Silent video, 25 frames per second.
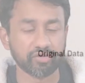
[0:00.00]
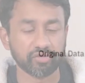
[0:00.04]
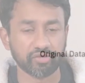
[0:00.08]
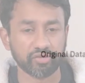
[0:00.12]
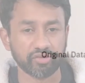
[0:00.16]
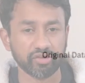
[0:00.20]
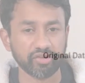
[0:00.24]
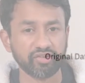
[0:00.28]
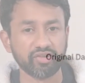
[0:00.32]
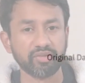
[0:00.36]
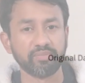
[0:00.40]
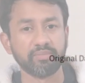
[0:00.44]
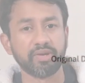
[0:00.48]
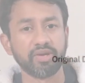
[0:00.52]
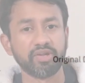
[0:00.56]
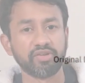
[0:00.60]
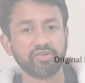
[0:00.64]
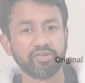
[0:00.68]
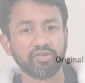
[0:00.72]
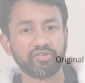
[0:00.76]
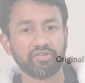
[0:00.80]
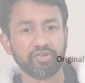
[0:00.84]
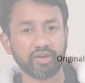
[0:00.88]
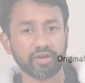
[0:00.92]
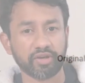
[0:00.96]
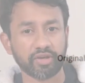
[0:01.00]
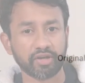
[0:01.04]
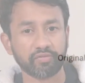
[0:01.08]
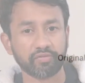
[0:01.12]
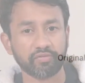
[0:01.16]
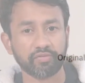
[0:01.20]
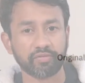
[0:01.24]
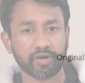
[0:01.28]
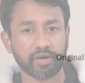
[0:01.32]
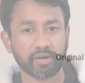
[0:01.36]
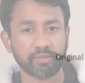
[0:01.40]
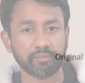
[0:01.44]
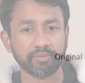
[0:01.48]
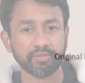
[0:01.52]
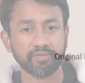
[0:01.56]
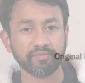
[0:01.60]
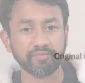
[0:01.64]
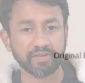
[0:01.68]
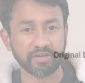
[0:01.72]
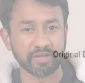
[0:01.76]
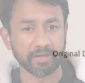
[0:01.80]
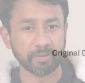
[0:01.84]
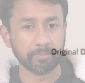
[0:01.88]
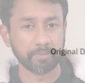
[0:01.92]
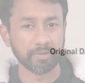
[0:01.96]
so this image is taken from
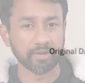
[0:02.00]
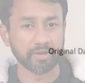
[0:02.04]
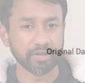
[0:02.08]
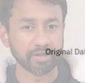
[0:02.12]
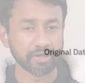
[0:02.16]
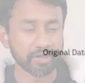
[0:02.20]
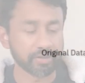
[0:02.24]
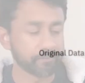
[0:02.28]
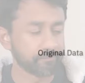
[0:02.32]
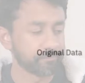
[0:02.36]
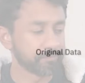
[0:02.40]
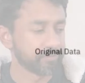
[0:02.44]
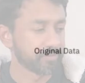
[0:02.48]
Wikipedia.